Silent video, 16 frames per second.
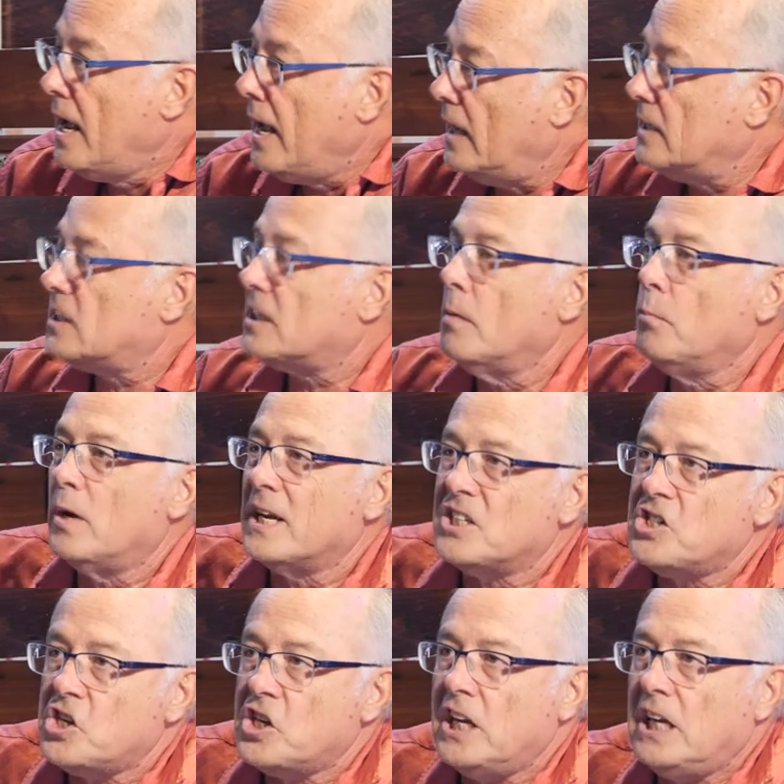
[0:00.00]
and it somewhat
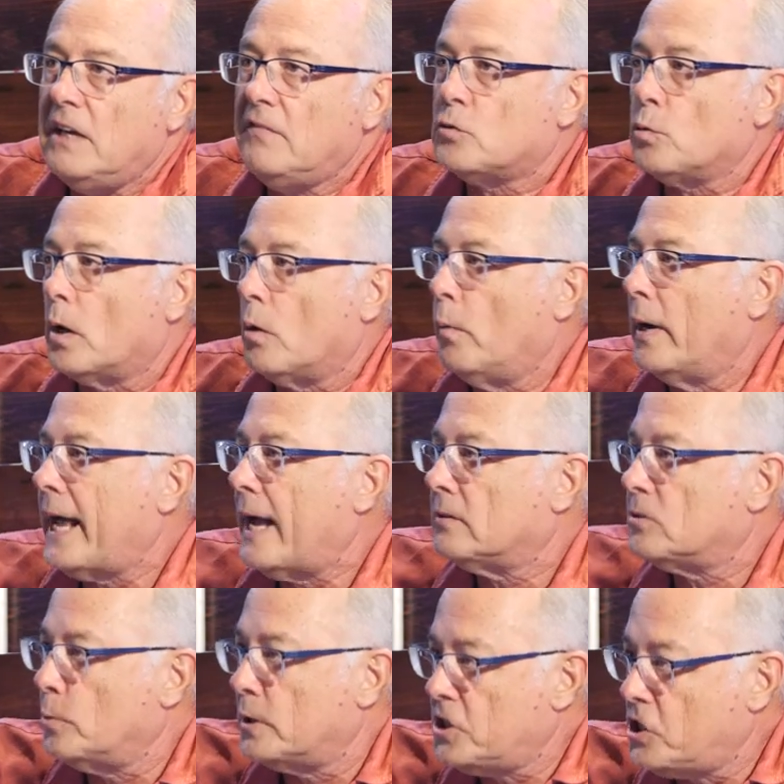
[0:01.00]
achieves what it went
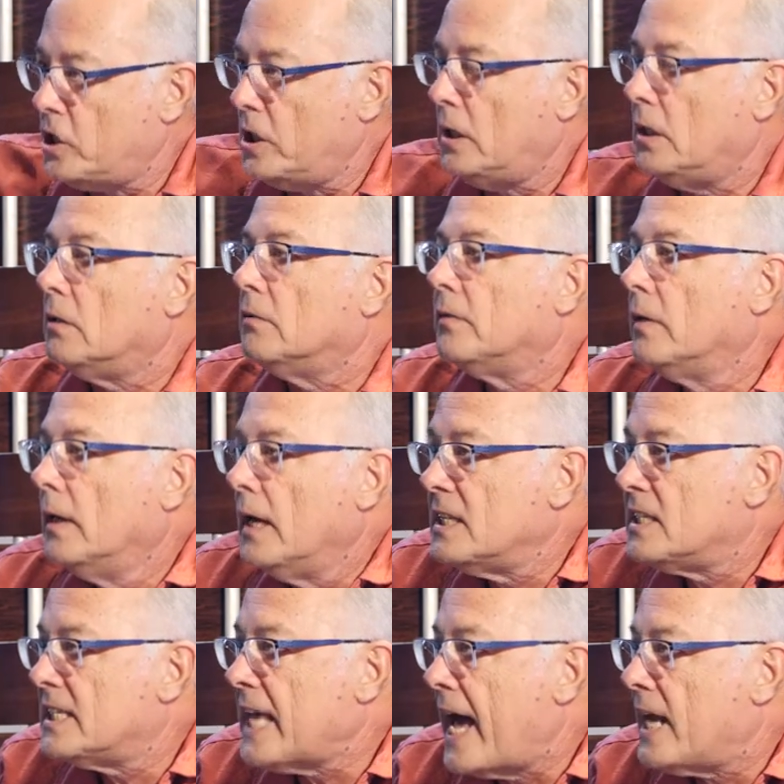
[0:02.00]
out to achieve.
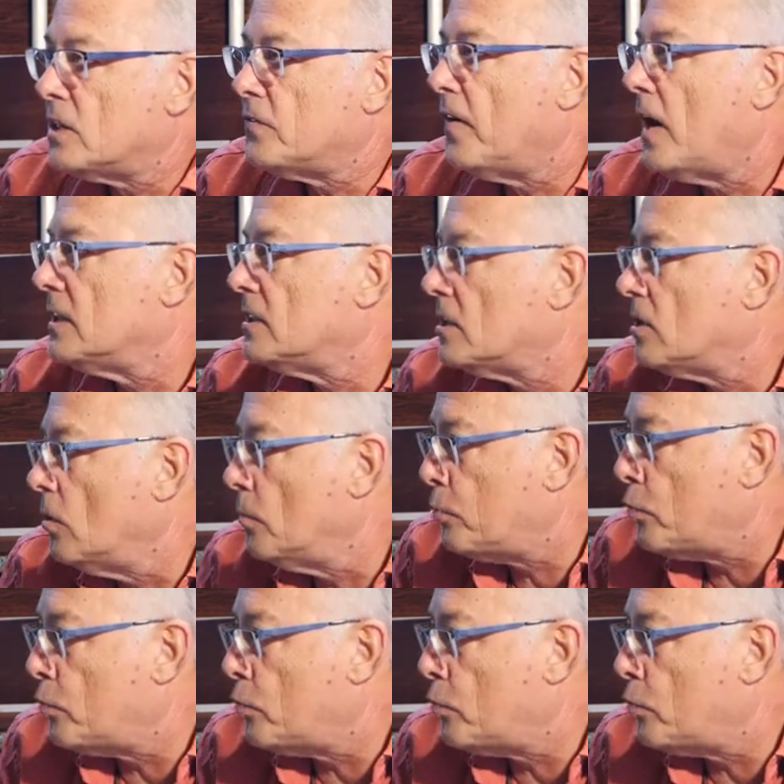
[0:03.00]
It satisfies its own